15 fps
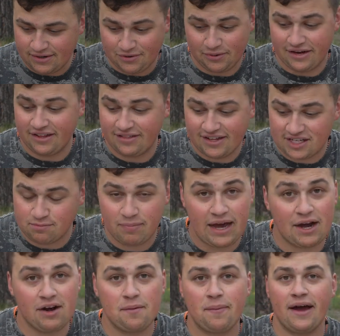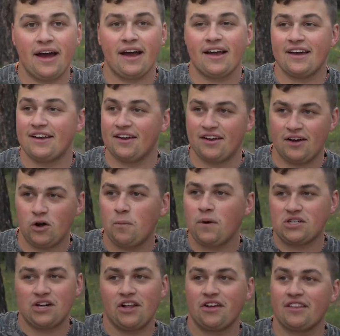between this battery pack and a whole
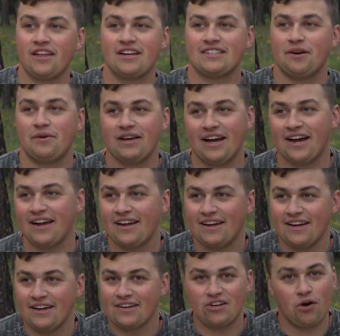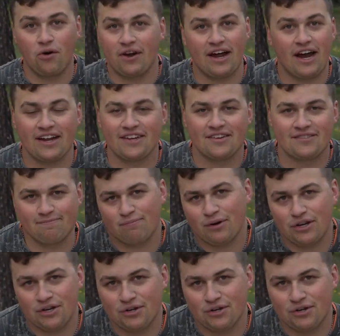bunch of other things that we got going on per